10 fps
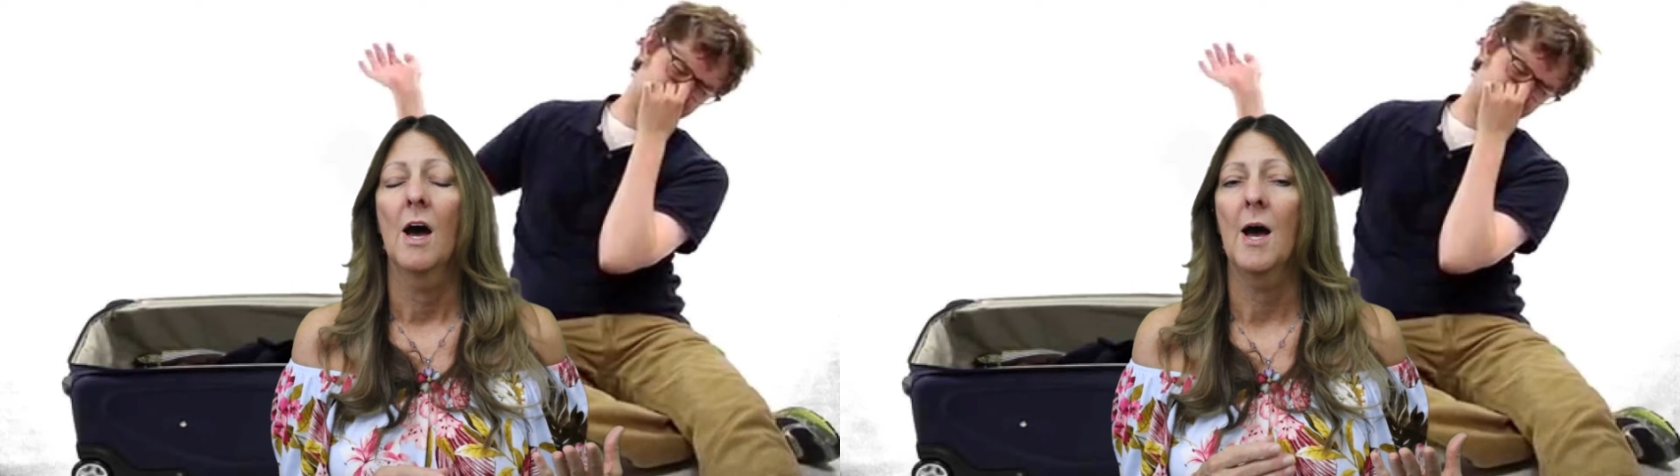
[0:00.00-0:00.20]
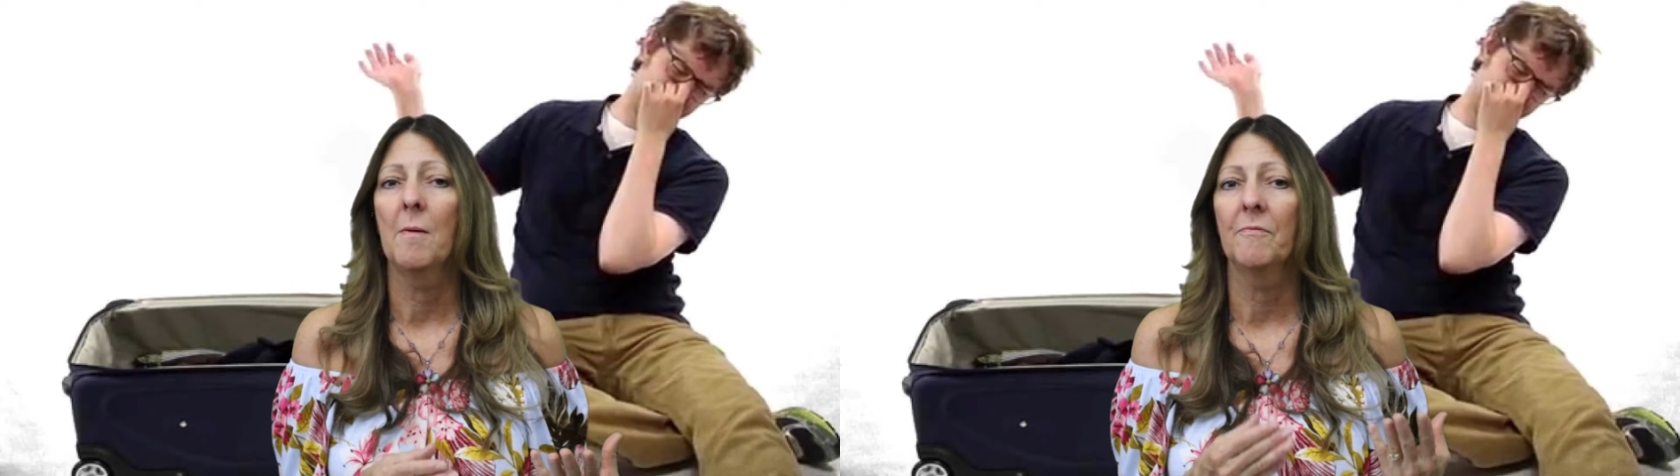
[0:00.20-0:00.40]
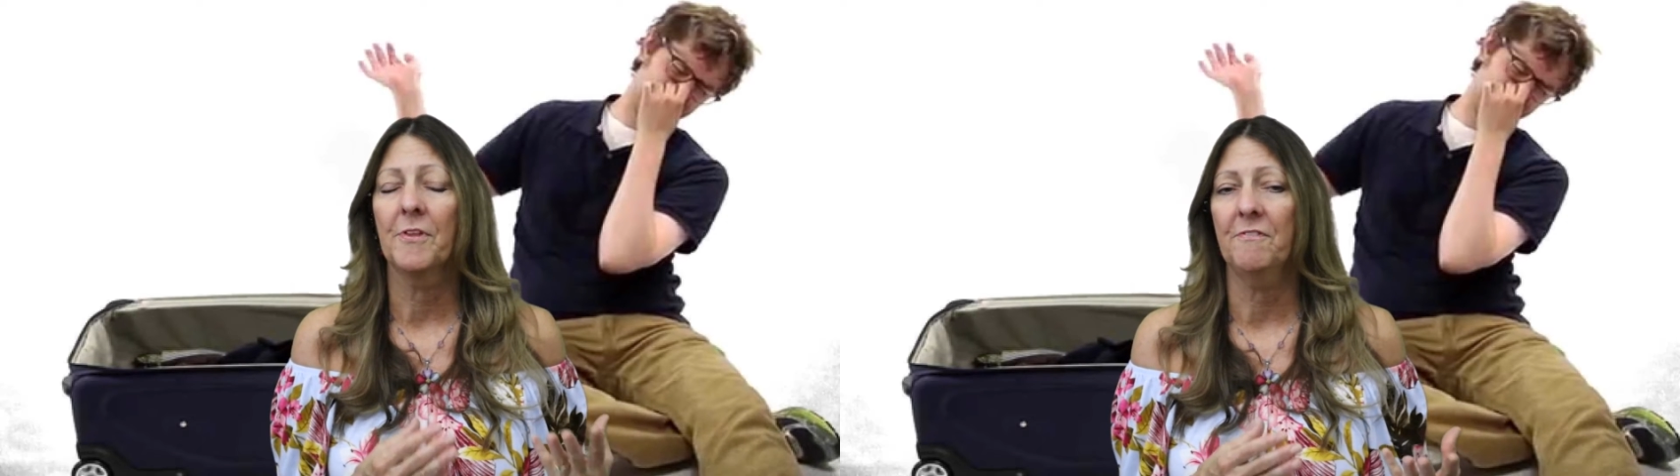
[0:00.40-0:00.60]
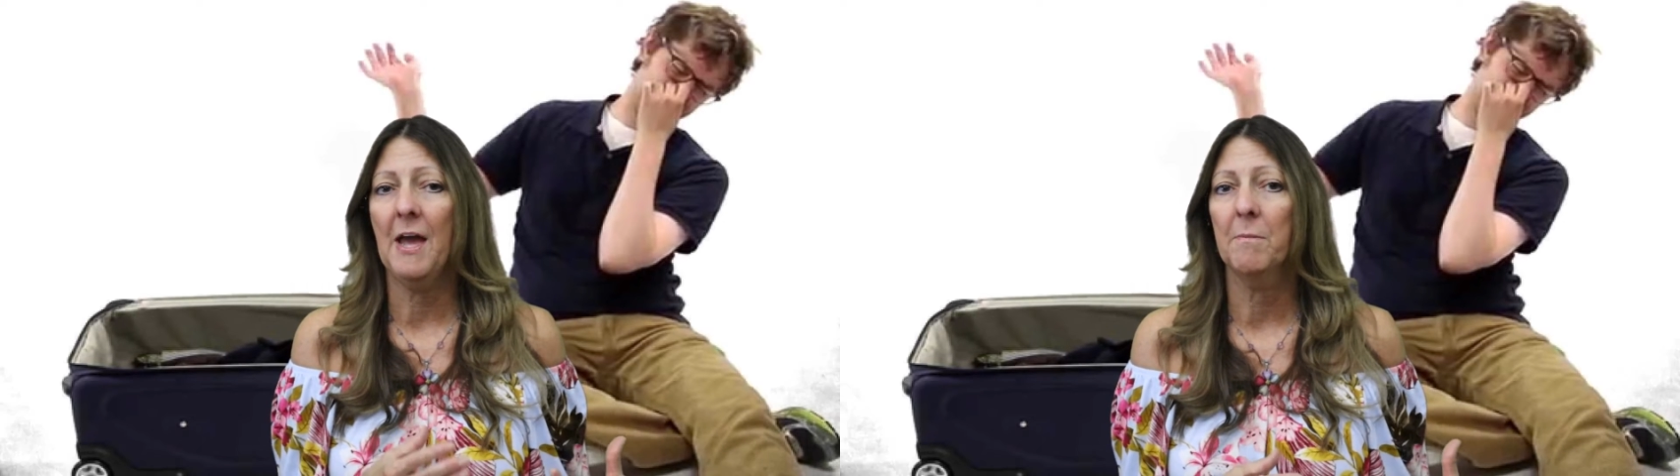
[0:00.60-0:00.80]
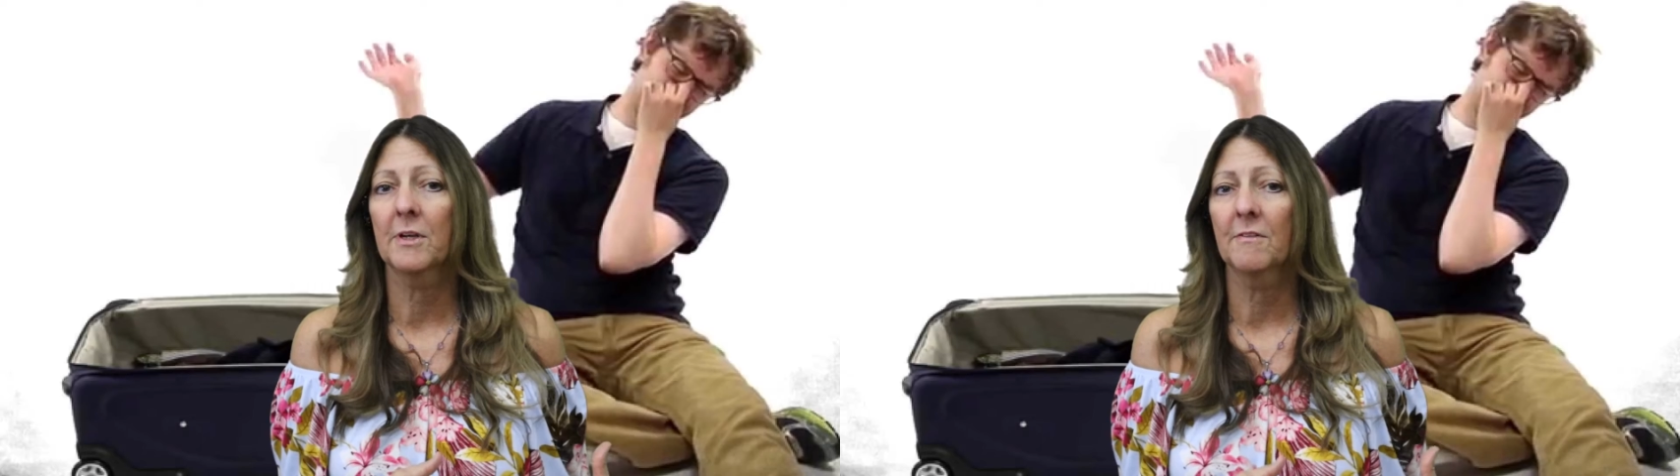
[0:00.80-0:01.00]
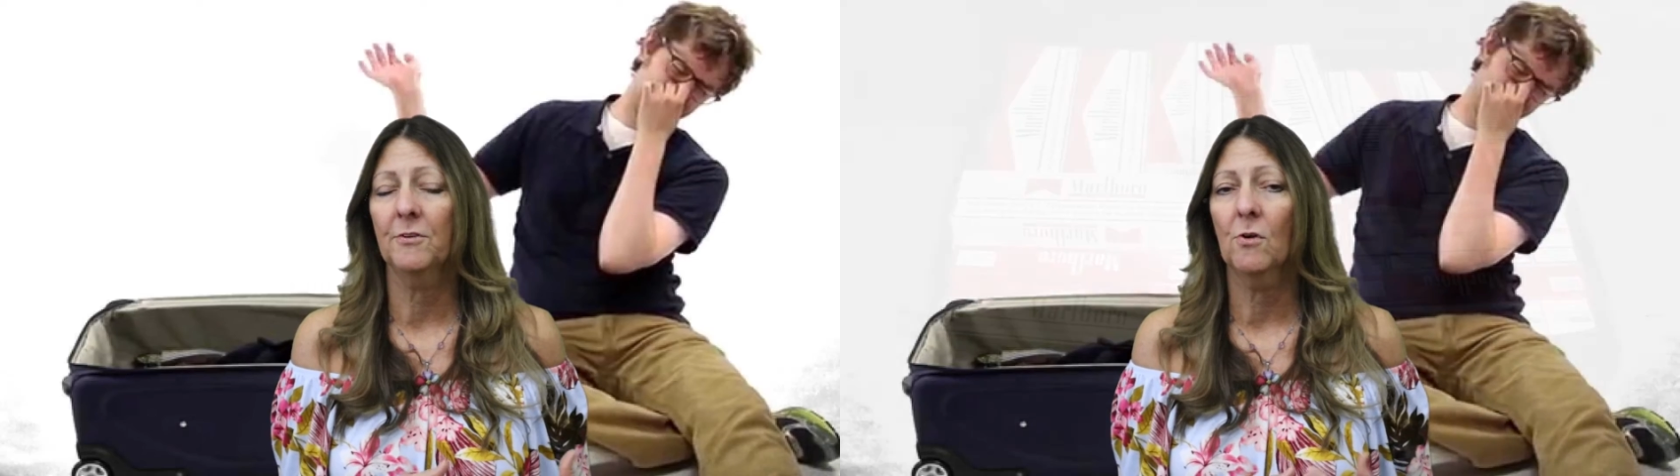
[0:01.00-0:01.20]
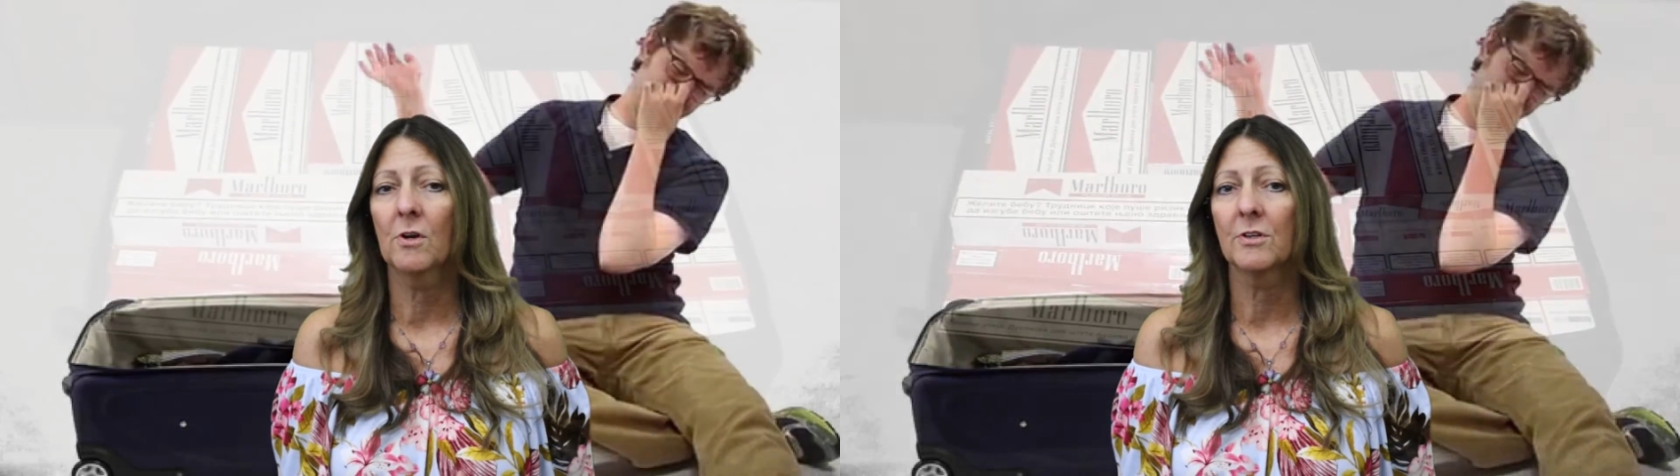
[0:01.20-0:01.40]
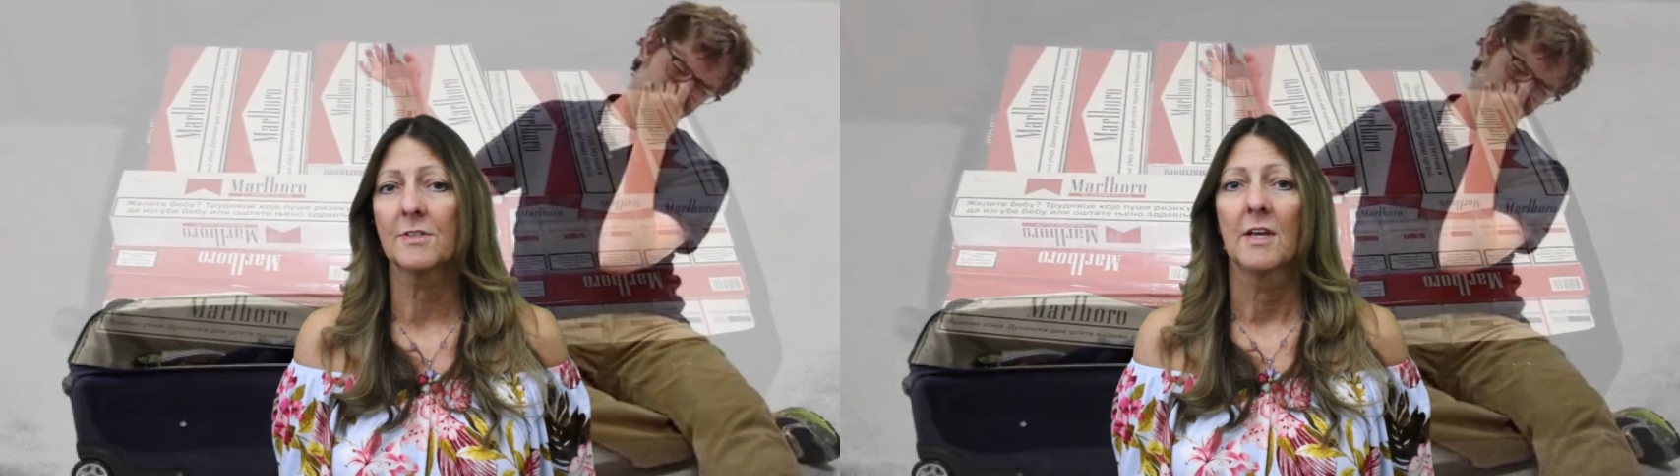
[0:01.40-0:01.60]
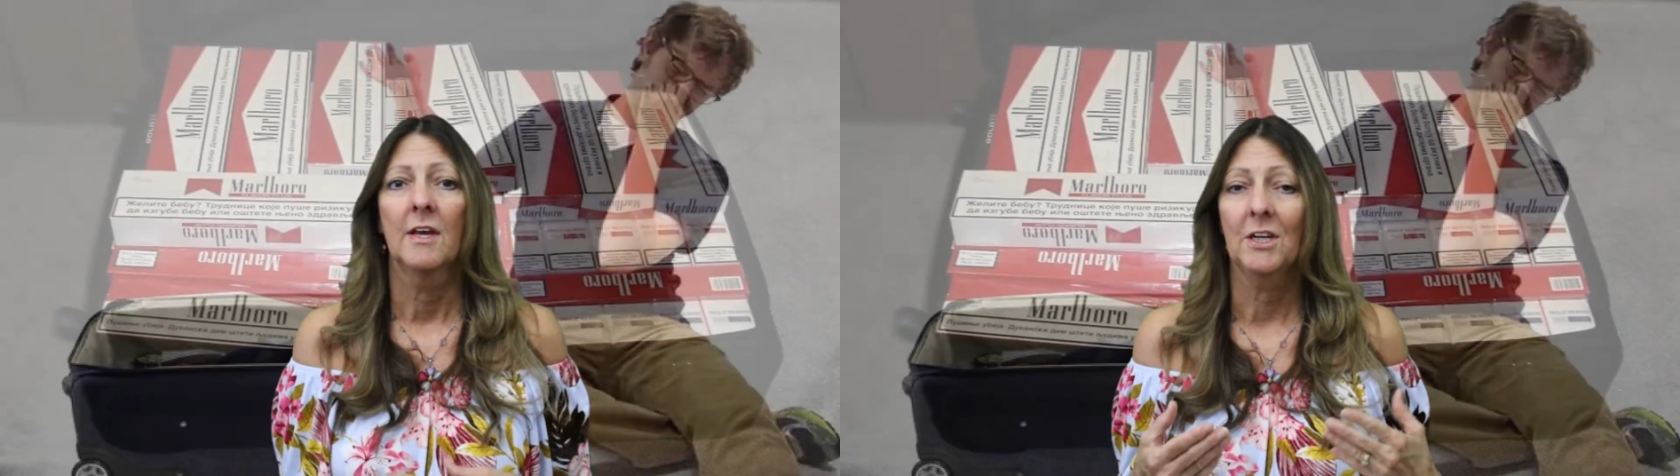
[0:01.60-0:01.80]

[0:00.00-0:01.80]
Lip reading: the fabric of yours.